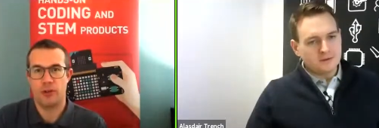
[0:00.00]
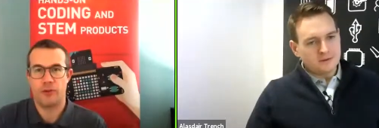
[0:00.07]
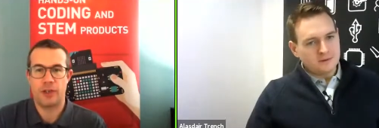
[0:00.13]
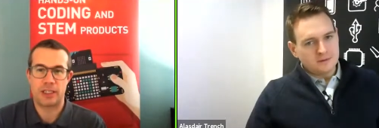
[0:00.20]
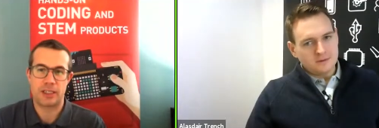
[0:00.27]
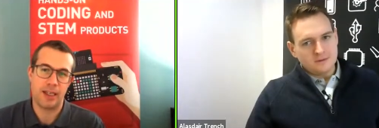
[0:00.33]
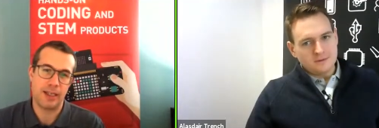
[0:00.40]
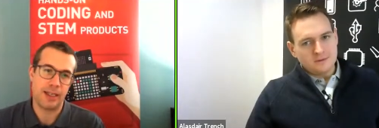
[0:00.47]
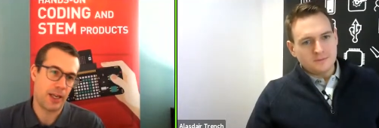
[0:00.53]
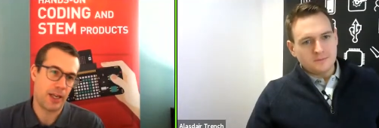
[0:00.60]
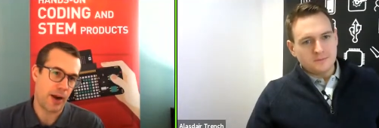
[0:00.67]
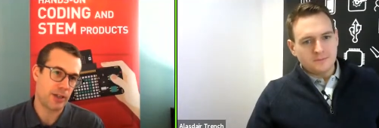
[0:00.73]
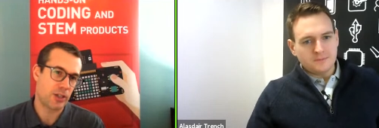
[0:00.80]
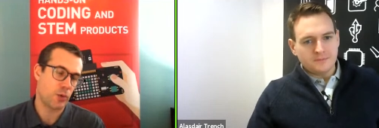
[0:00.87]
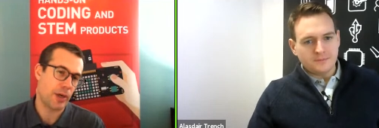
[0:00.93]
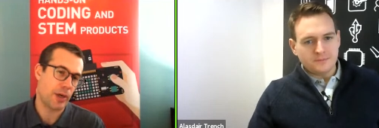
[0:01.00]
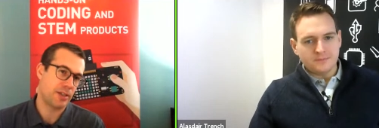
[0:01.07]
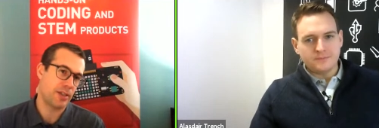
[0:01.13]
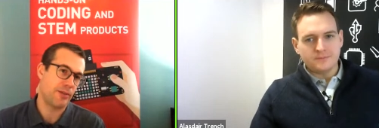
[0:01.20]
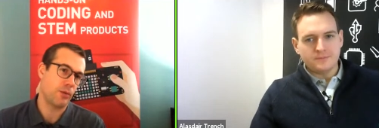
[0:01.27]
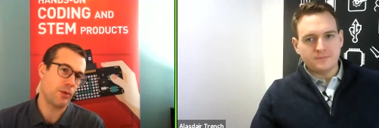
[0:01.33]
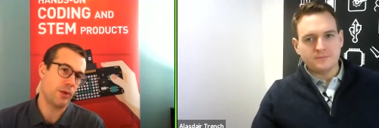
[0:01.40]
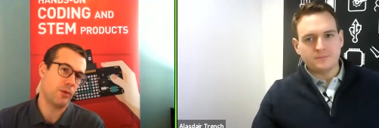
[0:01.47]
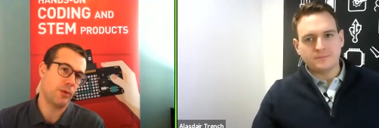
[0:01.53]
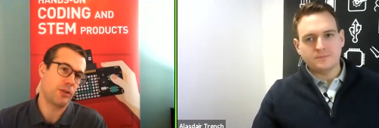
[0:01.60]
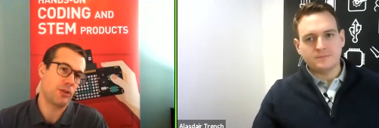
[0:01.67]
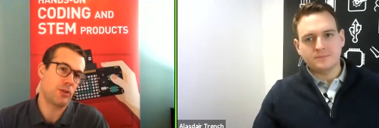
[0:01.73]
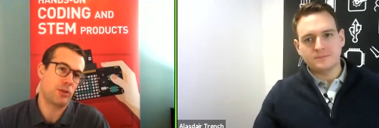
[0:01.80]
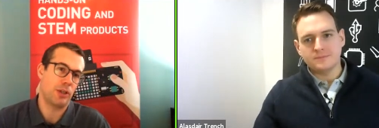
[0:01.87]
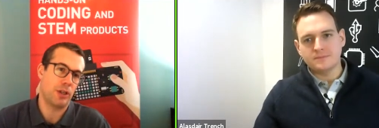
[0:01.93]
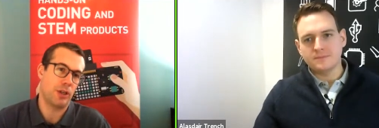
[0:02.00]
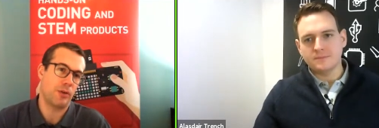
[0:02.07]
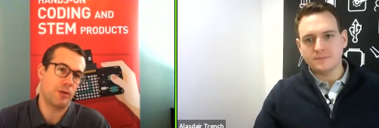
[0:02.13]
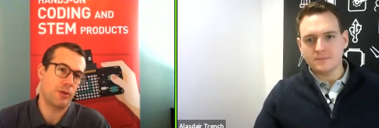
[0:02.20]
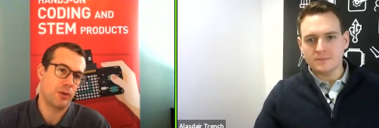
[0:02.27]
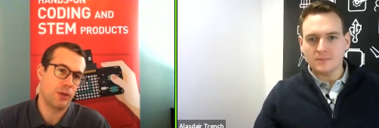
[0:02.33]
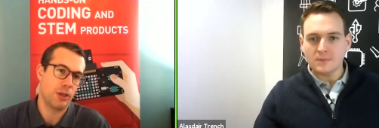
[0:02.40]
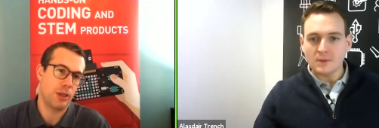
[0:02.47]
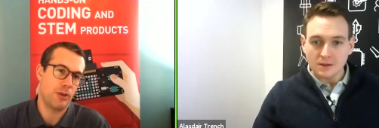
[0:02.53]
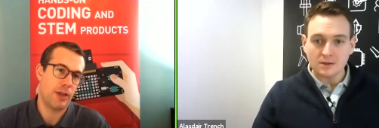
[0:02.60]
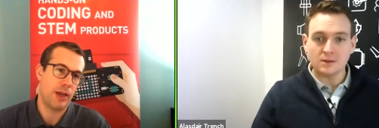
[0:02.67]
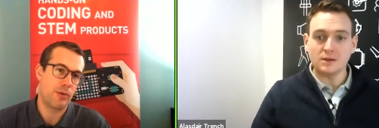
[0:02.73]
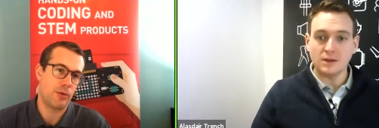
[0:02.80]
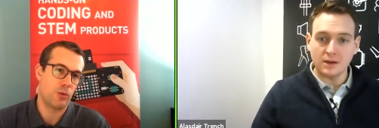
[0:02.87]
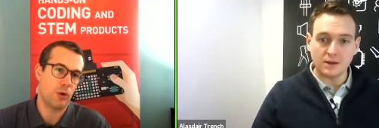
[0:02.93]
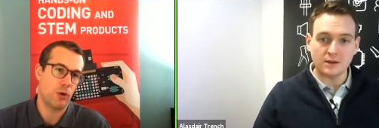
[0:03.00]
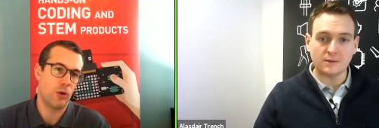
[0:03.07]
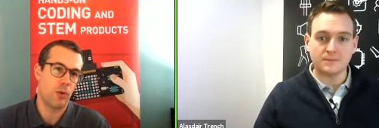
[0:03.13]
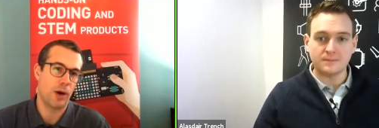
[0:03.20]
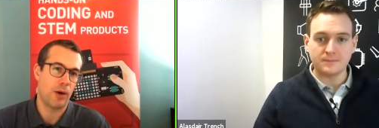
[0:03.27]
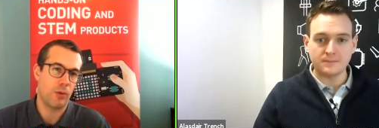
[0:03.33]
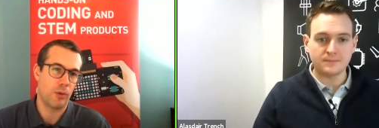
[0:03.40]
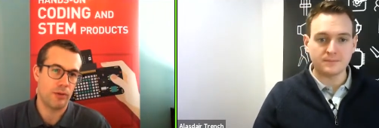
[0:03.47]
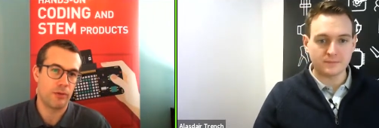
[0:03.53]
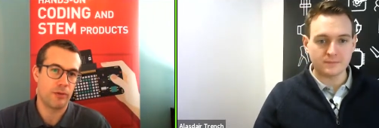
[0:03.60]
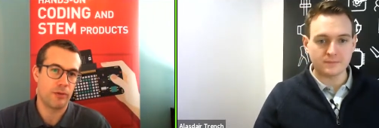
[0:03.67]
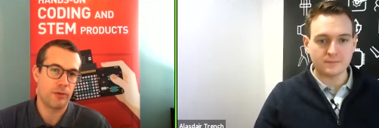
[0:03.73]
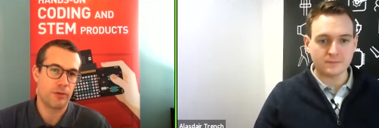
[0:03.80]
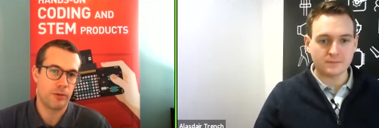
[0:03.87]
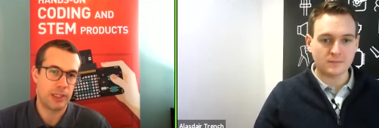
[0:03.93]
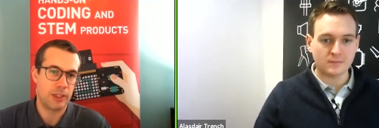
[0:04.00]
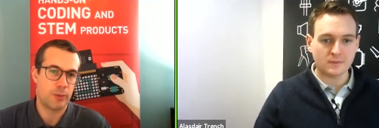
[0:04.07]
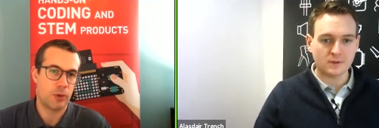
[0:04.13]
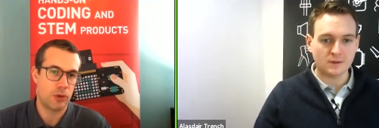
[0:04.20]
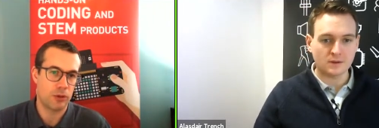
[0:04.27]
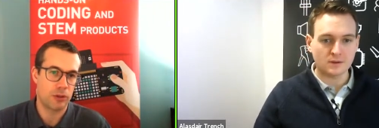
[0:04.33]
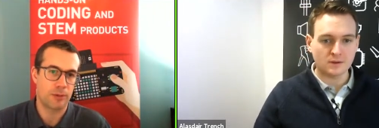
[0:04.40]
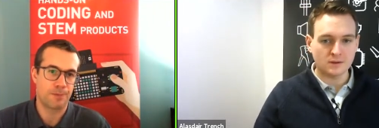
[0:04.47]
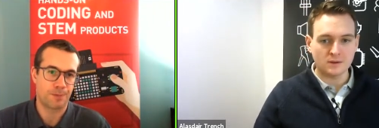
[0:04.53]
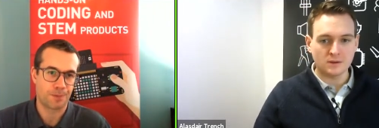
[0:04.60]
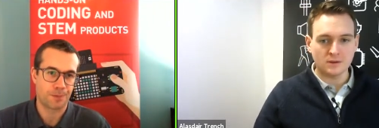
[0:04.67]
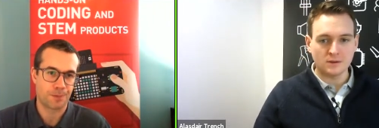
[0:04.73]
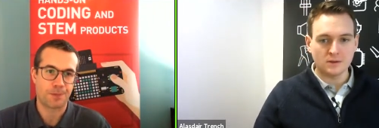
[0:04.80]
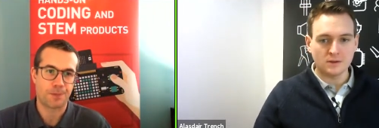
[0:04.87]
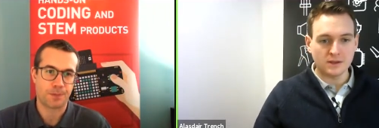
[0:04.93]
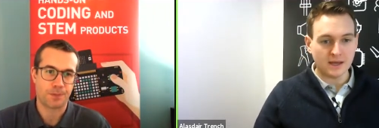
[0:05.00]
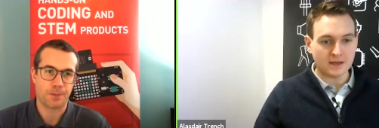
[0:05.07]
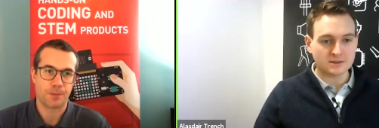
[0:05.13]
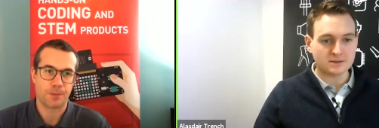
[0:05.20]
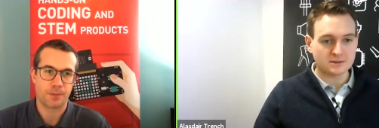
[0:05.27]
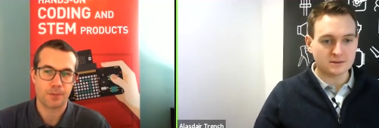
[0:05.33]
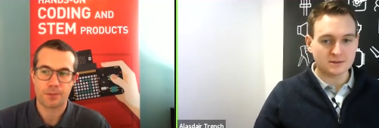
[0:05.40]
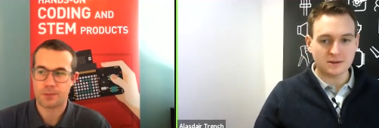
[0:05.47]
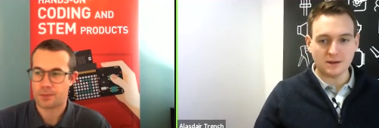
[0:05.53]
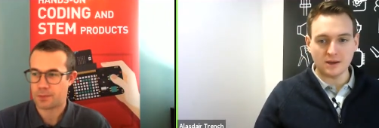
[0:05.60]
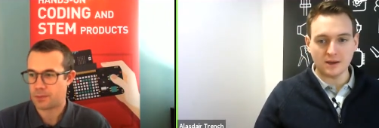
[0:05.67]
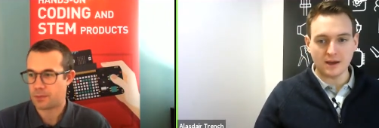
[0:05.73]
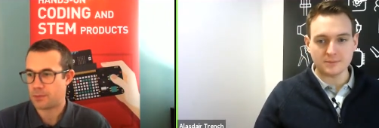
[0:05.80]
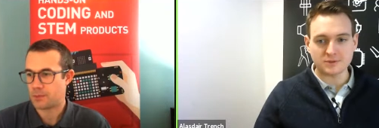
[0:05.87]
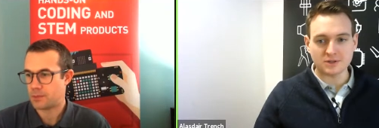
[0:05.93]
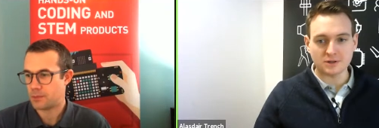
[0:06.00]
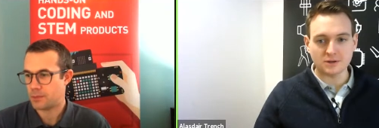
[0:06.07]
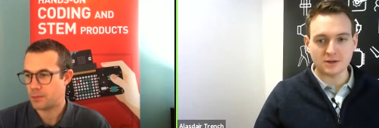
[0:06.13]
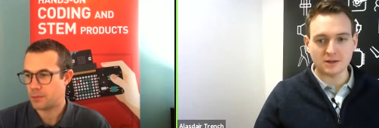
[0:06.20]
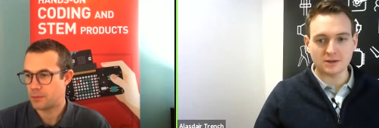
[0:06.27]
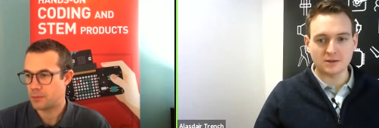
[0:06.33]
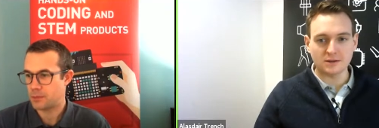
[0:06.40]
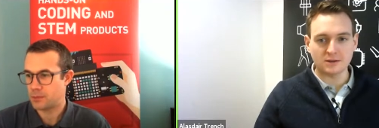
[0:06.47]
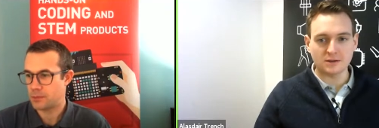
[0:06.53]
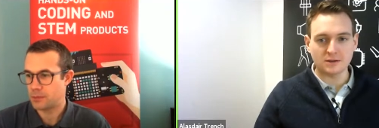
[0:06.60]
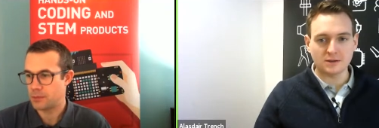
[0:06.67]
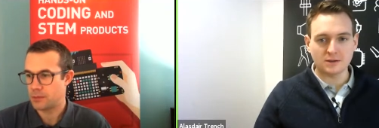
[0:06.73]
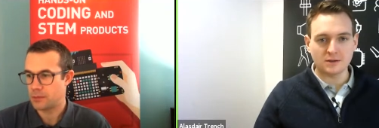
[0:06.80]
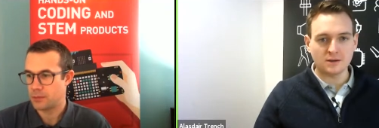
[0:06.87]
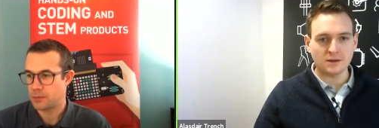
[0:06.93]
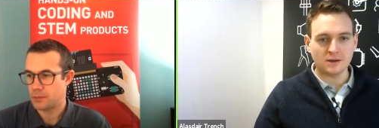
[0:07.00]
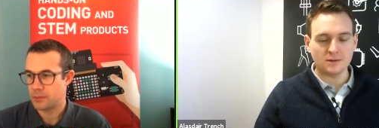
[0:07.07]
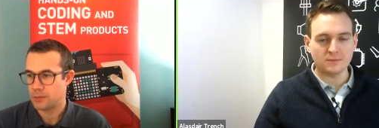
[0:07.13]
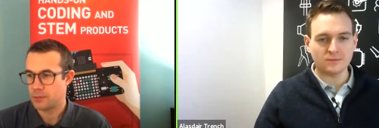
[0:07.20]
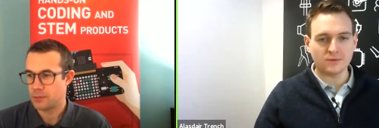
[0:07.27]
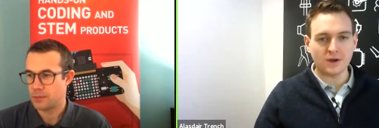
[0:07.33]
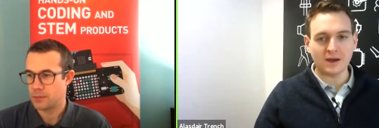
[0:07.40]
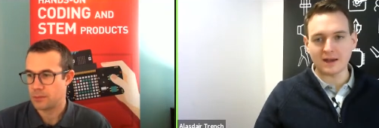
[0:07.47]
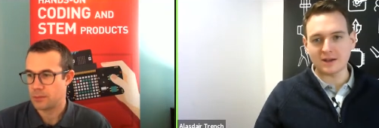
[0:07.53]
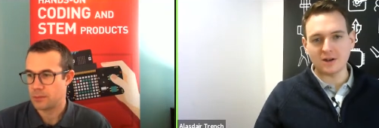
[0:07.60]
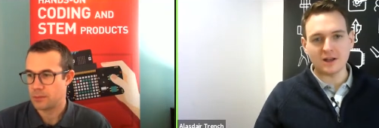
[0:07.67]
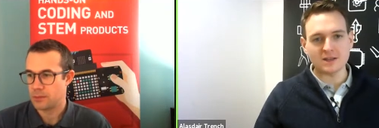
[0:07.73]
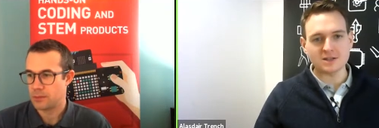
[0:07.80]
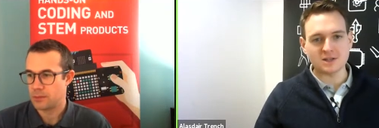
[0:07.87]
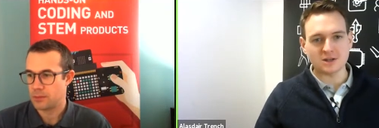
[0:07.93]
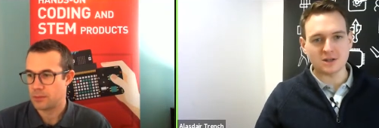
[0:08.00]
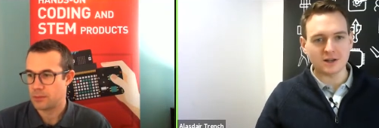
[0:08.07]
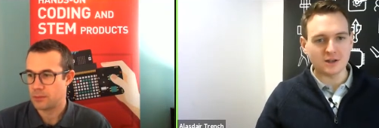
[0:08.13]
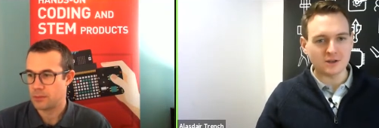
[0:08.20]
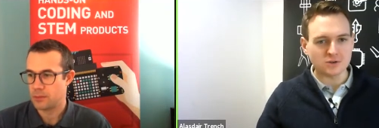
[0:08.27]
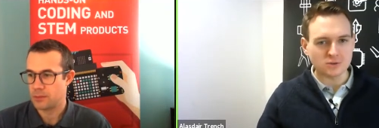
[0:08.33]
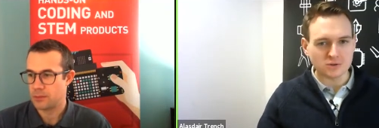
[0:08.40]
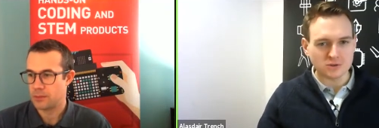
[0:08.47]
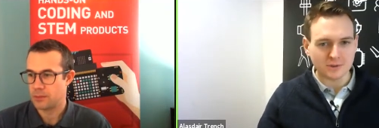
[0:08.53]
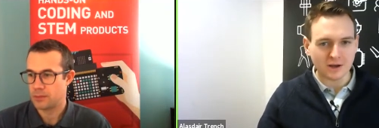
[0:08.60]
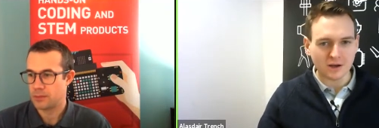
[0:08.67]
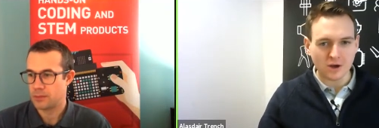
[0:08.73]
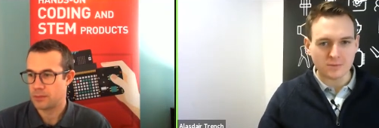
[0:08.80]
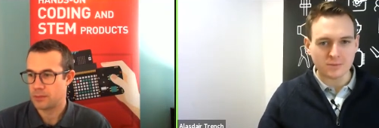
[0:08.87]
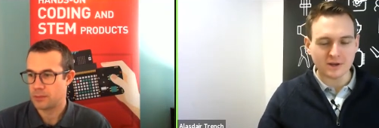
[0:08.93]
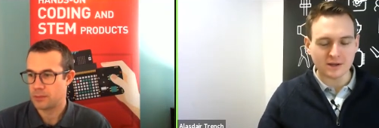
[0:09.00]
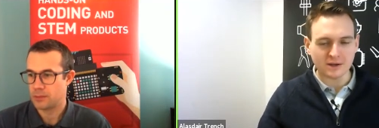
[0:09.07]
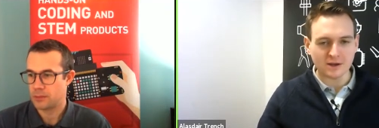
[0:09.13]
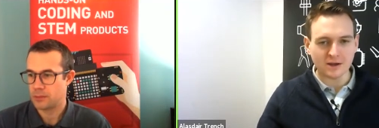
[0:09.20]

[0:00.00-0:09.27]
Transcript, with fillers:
Speaker 1: things like linear actuators, haven't we? Which you know, you know they would work well
Speaker 2: with these boards. Yes, uh, absolutely. Um, for again, like you said earlier, you talked about opening